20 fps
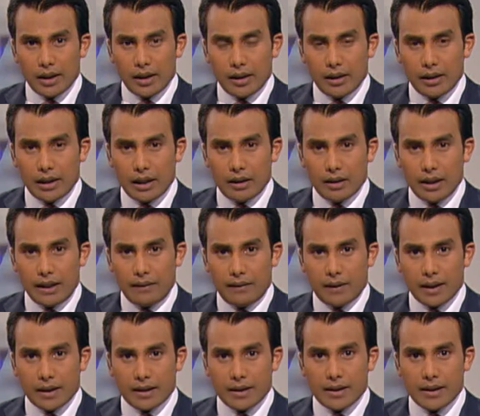Now,
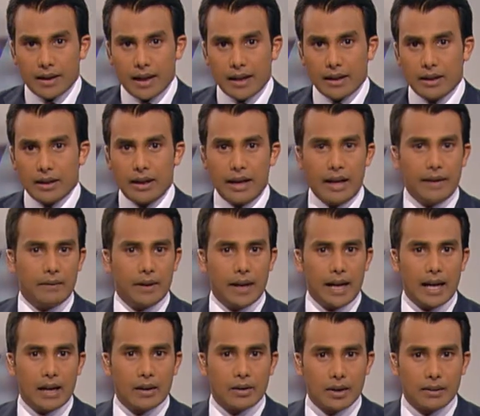leaflets sent to every
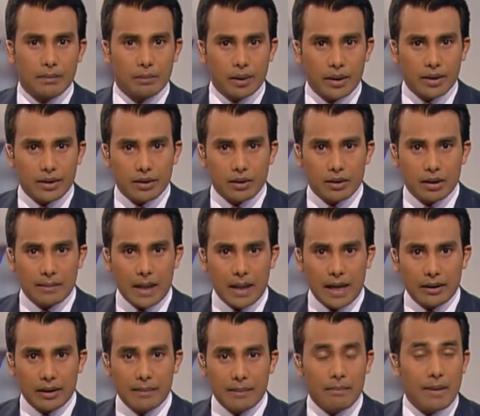house in Bristol
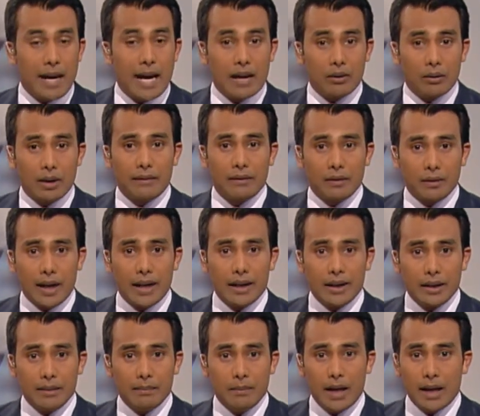about the mayor
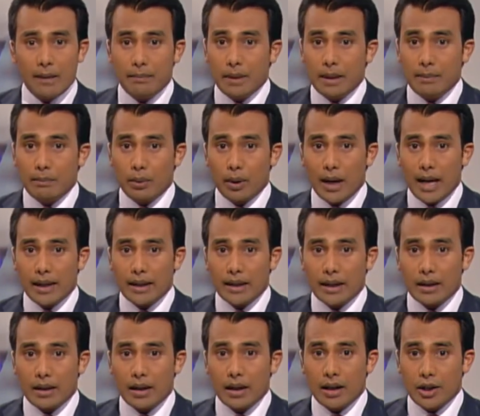referendum have been
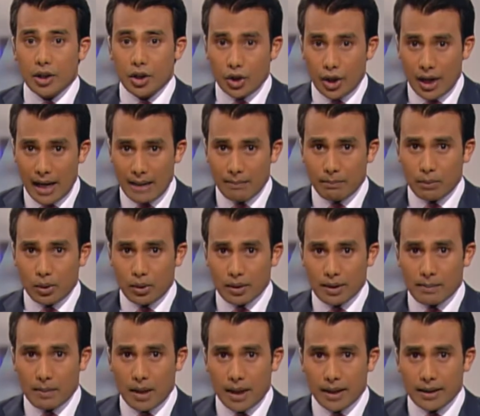branded a
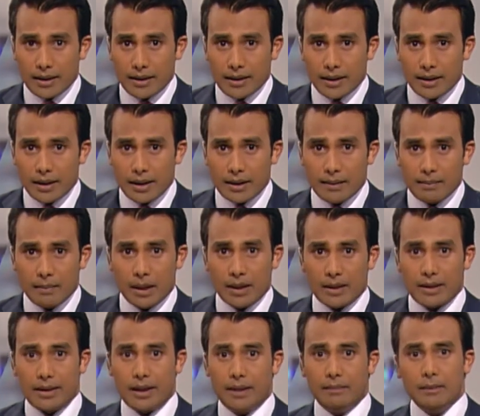shambles by the city's
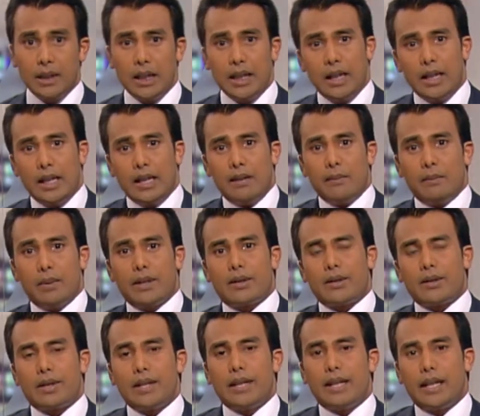minister.
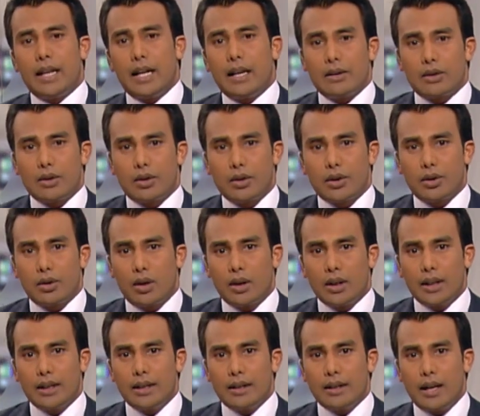Bristol City Council
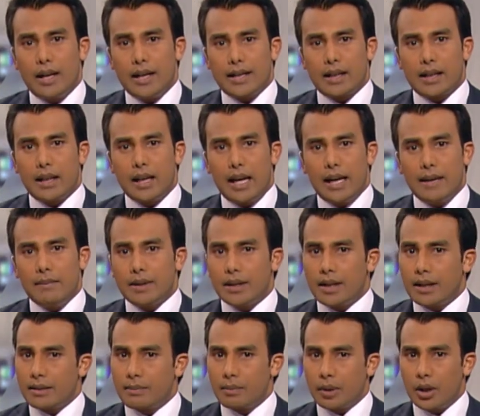strongly denies claims
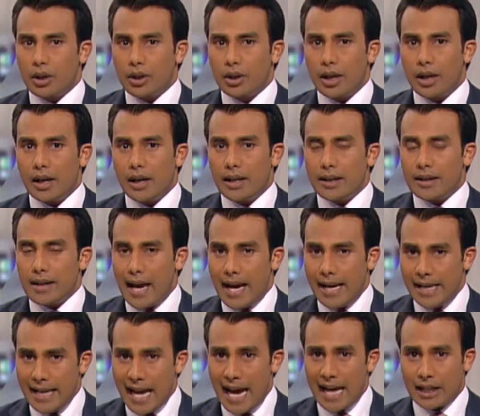its brochure is
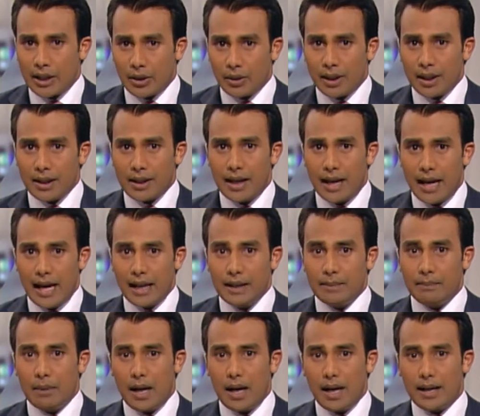inaccurate
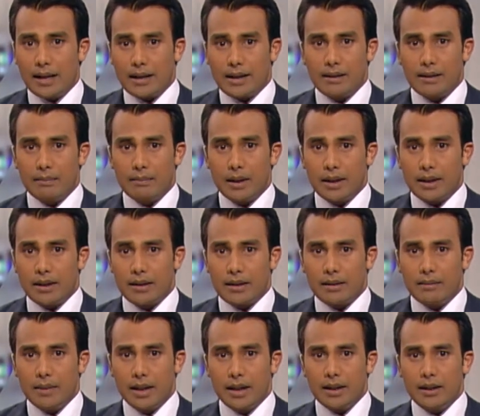and biased, but has
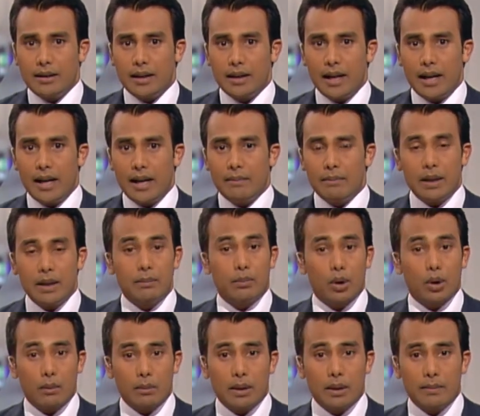admitted there have been
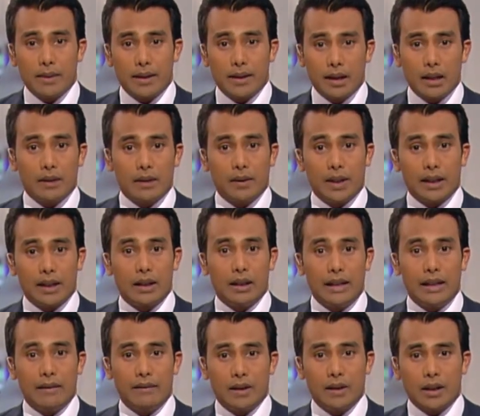problems delivering the
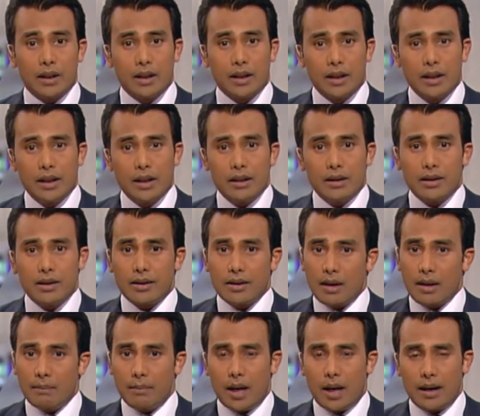leaflet to
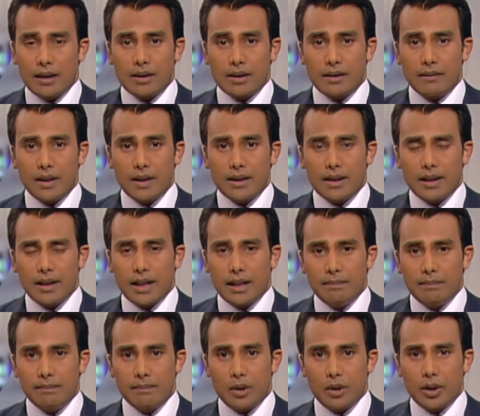some parts of the city.
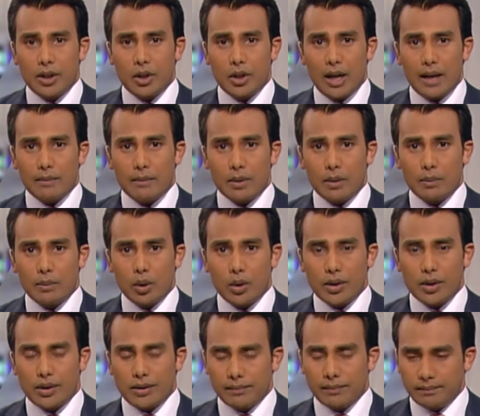Chris James
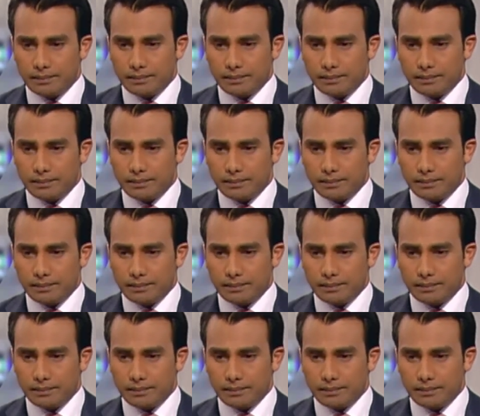reports.